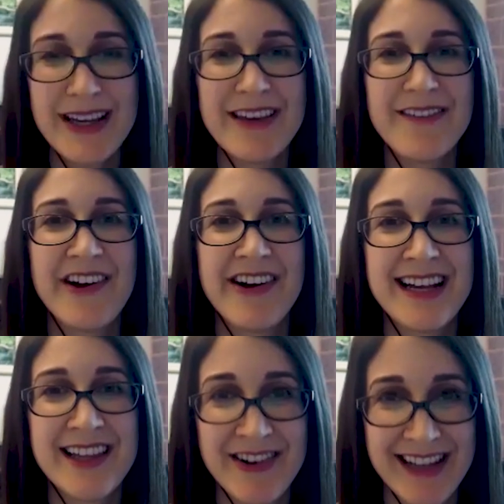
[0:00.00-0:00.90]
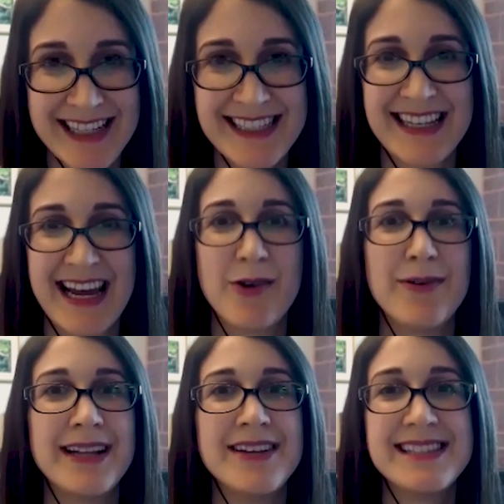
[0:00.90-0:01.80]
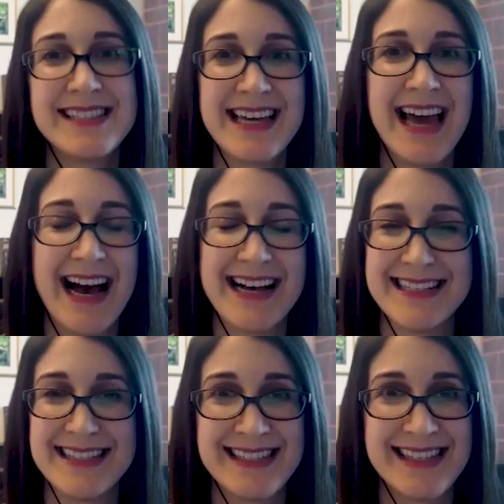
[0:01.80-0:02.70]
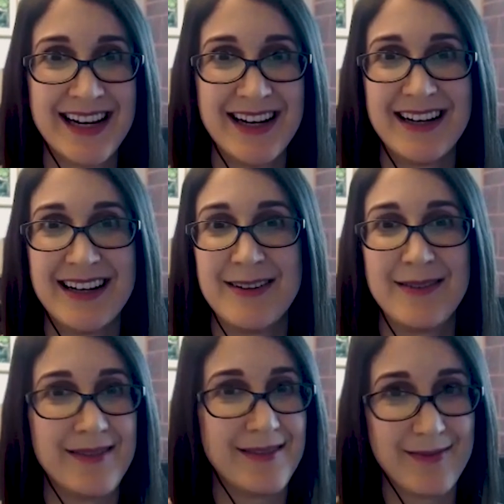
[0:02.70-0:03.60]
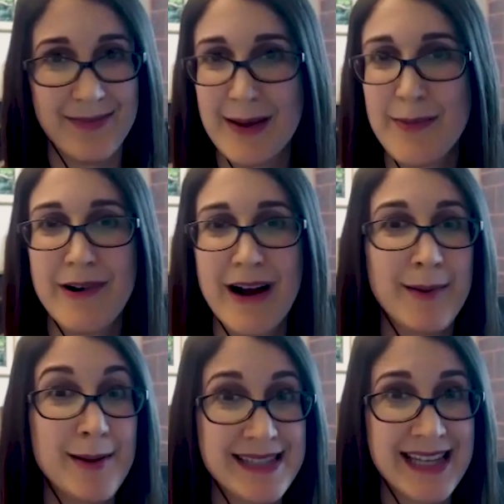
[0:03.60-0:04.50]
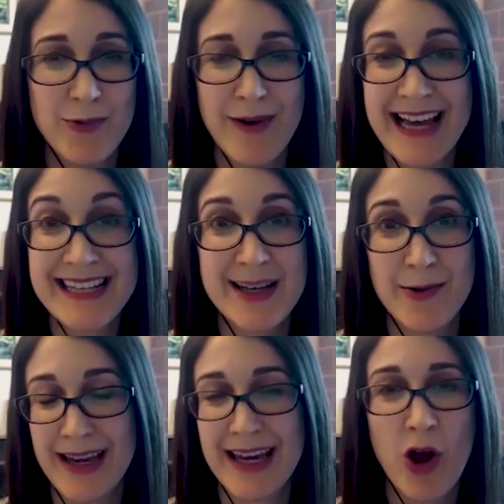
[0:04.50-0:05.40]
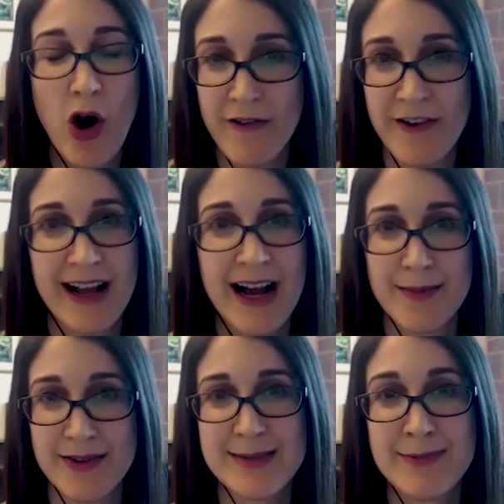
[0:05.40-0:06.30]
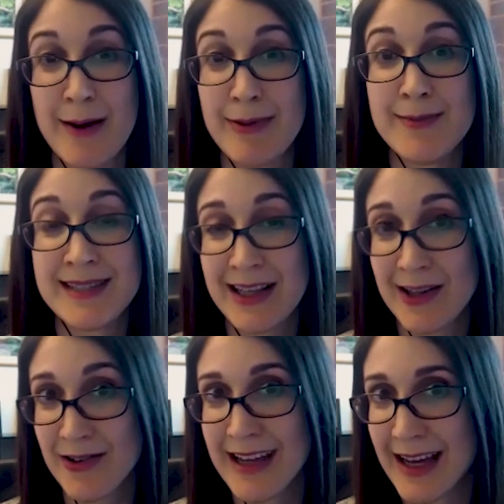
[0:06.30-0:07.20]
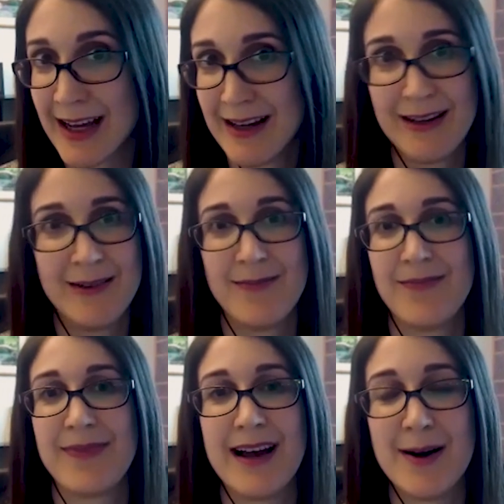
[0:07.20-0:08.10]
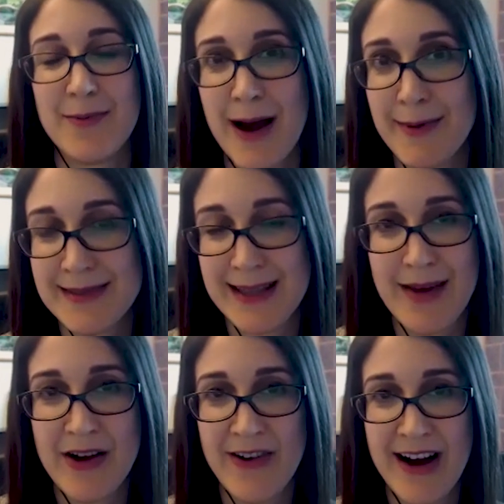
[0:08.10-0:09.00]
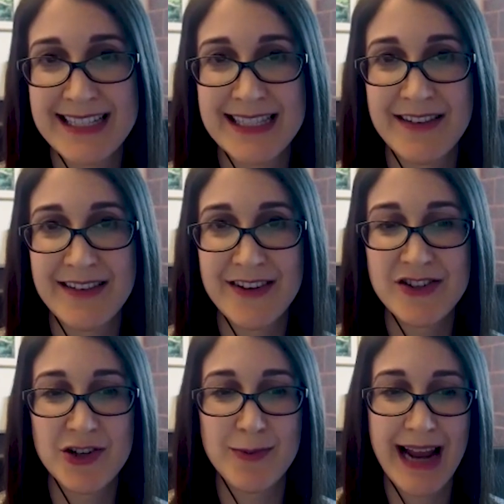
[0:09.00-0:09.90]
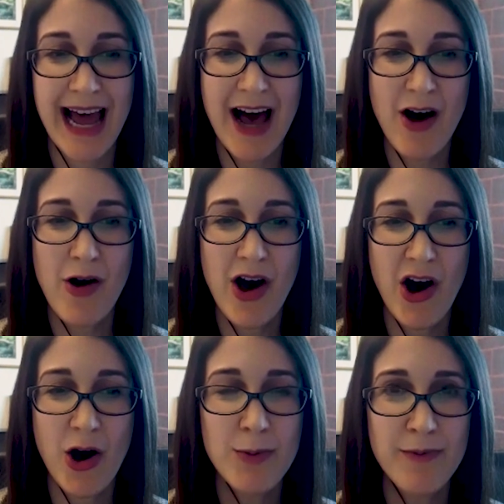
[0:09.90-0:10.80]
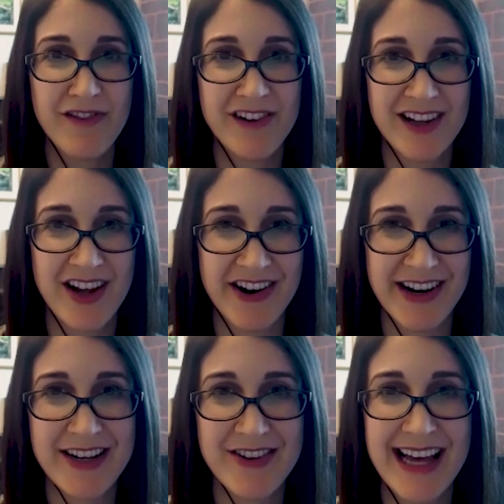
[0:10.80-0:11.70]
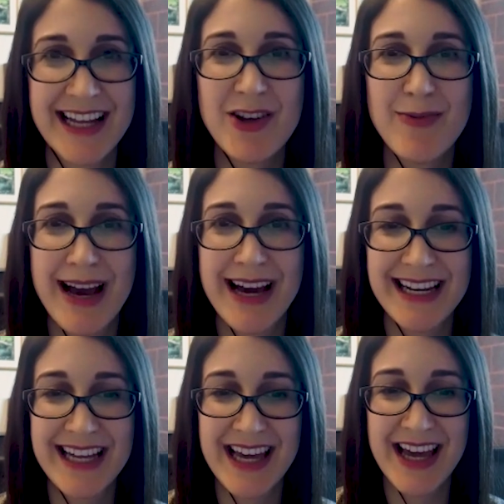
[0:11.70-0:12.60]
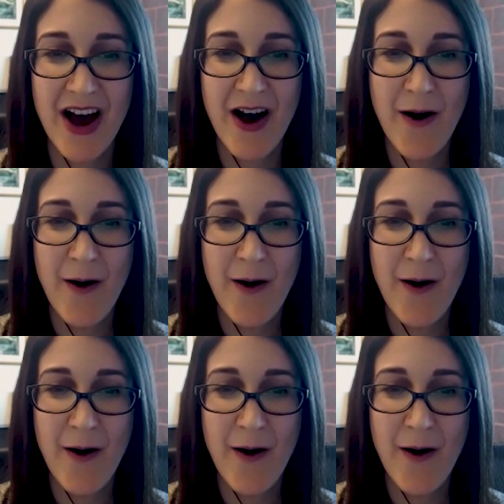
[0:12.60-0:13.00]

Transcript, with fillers: book, you very clearly set out what you see as the problems and the ways that we can overcome those problems, including Uh, problems that may arise in the future. But how hopeful are you that humanity